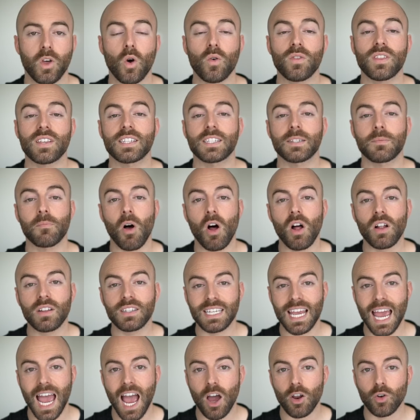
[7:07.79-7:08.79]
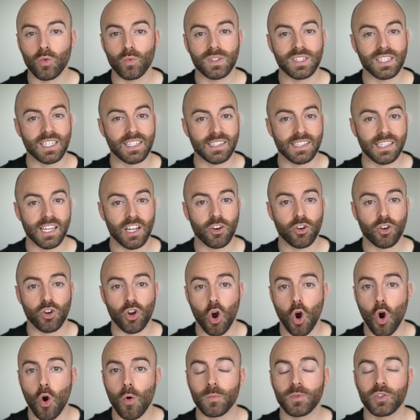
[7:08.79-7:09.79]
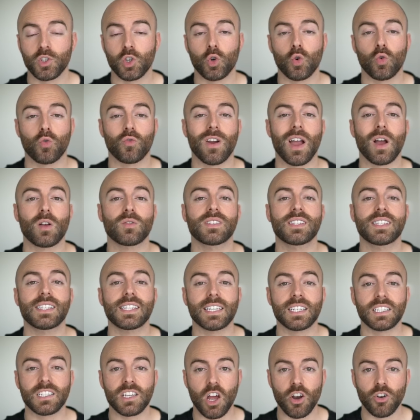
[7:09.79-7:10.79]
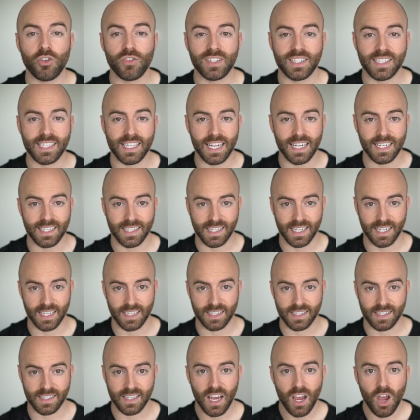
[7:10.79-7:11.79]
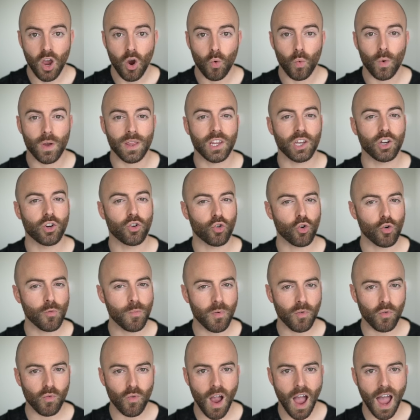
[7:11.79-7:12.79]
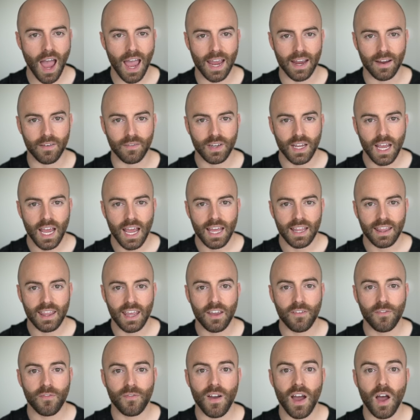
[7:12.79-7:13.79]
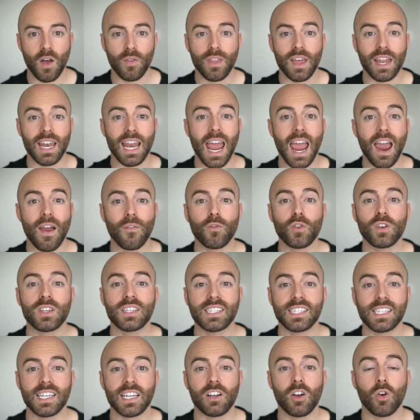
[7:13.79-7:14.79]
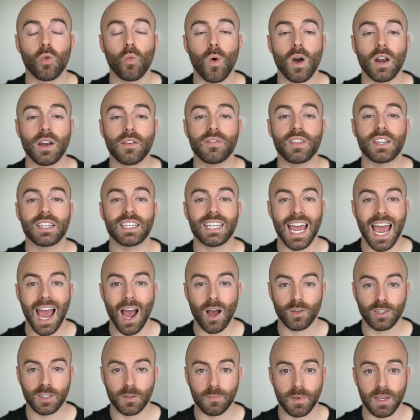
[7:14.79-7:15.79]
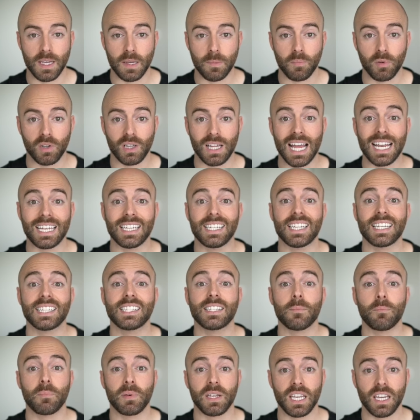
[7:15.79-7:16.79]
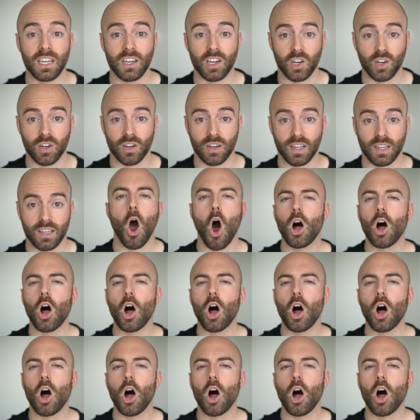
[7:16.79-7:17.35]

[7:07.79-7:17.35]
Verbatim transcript: Though the small town was considered home to around 600 citizens, when the group arrived, they found that every single one of the townspeople had disappeared.